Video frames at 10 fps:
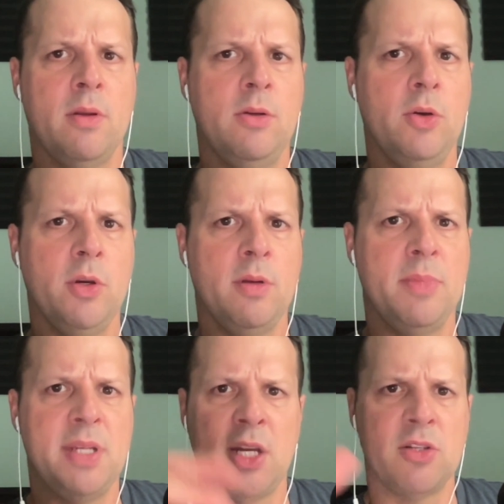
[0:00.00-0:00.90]
could
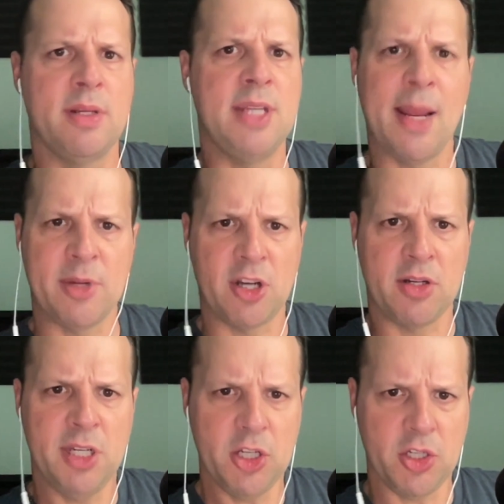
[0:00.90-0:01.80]
potentially damage our
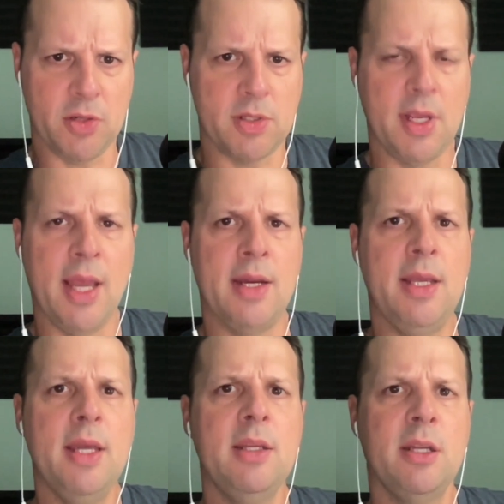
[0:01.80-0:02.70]
tissues. And
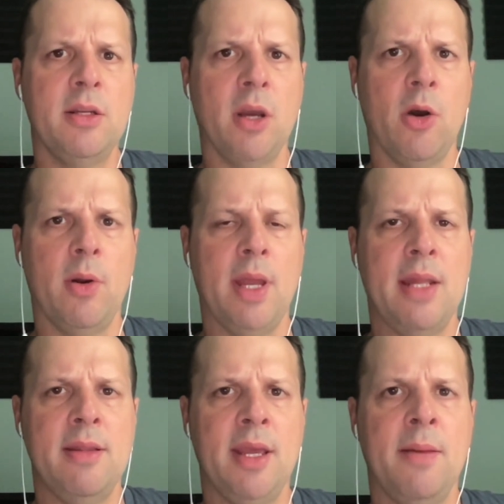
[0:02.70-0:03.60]
it could go
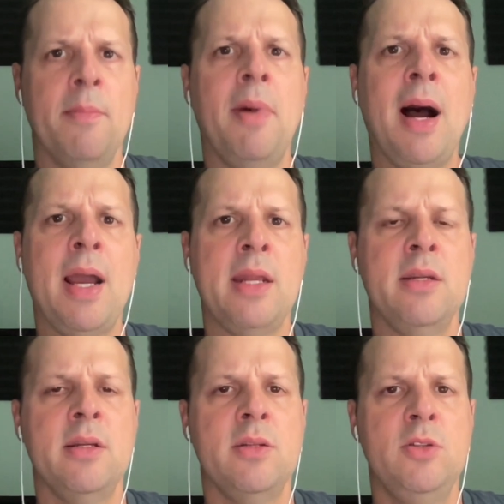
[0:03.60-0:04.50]
and then
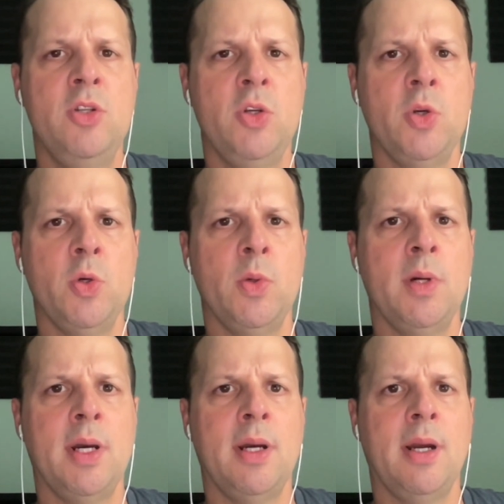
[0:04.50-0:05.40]
bind to
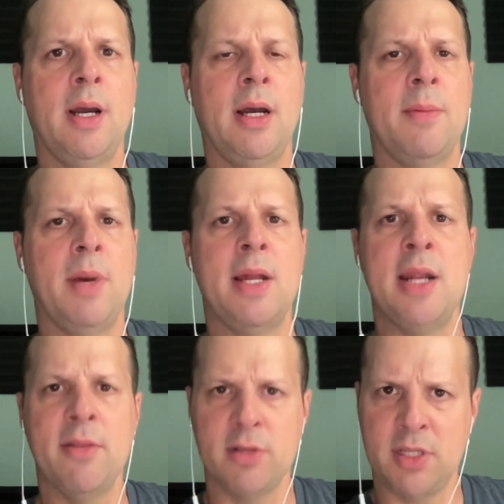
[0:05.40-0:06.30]

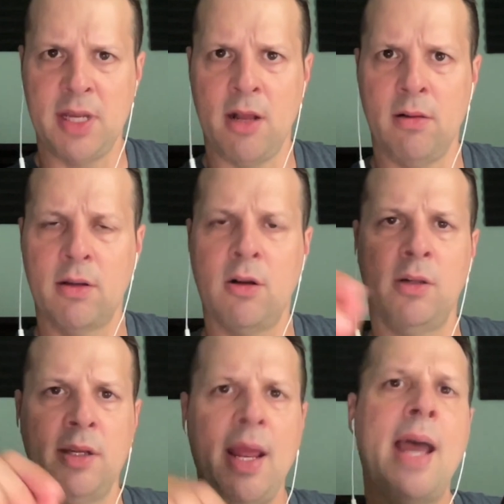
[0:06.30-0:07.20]
another cell
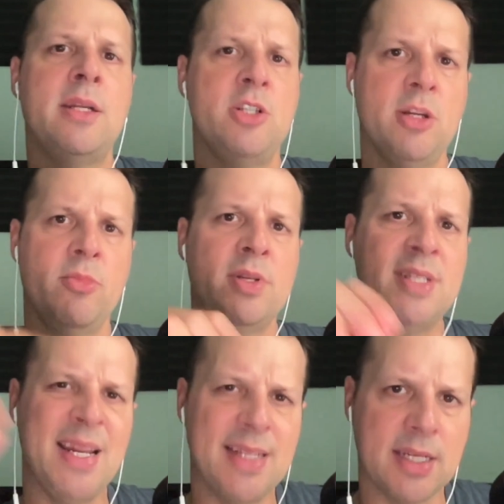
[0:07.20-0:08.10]
called an
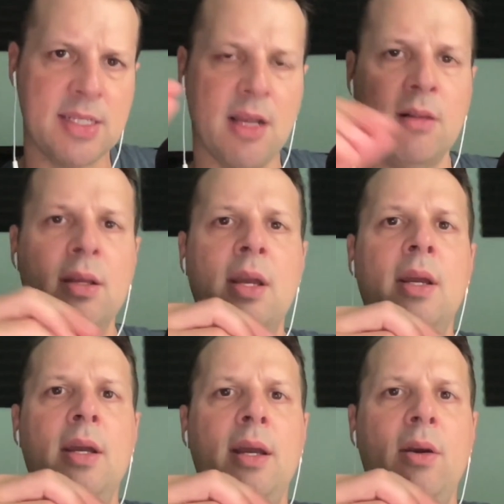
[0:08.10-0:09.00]
antigen-presenting cell,
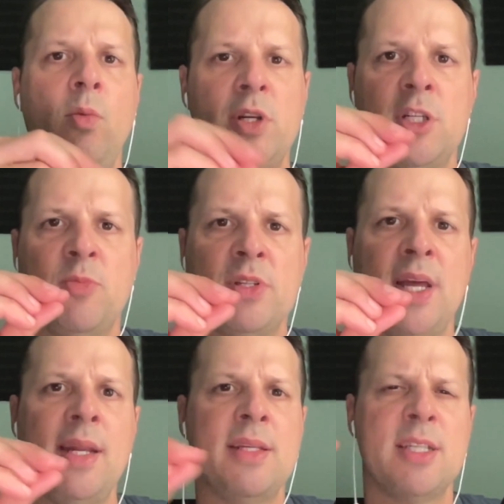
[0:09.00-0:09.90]
which is
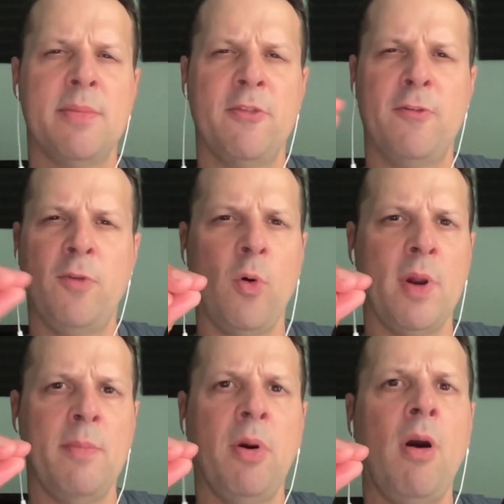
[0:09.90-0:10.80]
presenting some
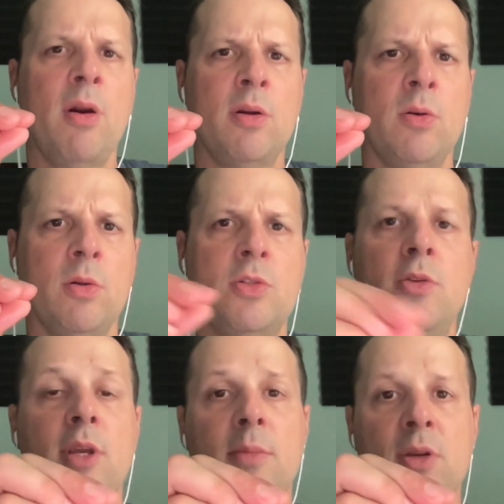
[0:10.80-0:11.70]
foreign particle to
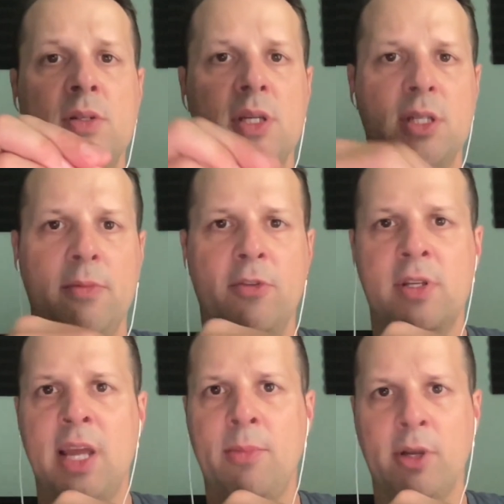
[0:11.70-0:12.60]
the immune system. For
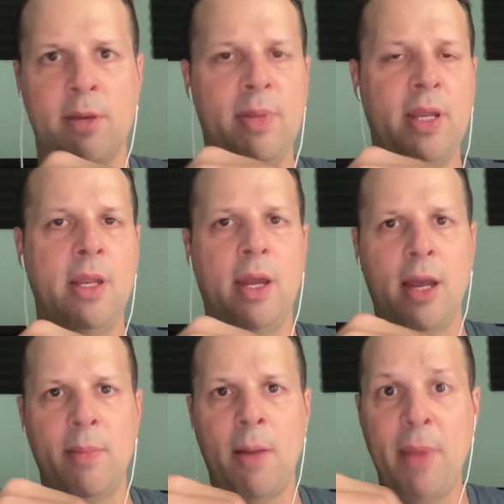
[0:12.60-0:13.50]
example, it could be
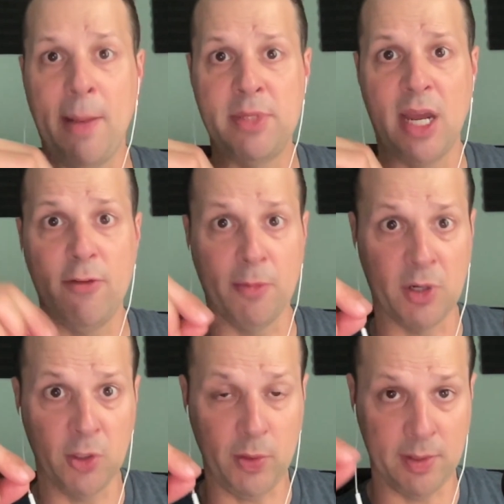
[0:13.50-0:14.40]
a peptide from
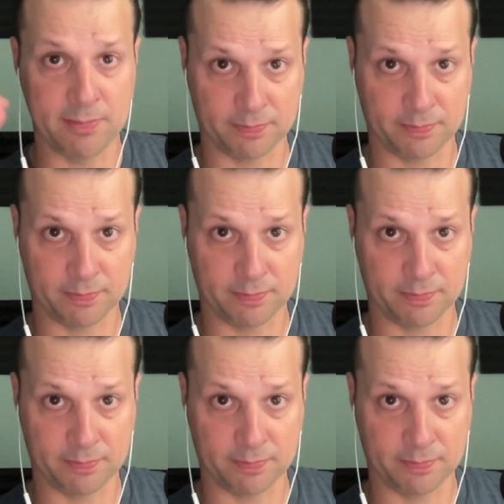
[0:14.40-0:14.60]
gluten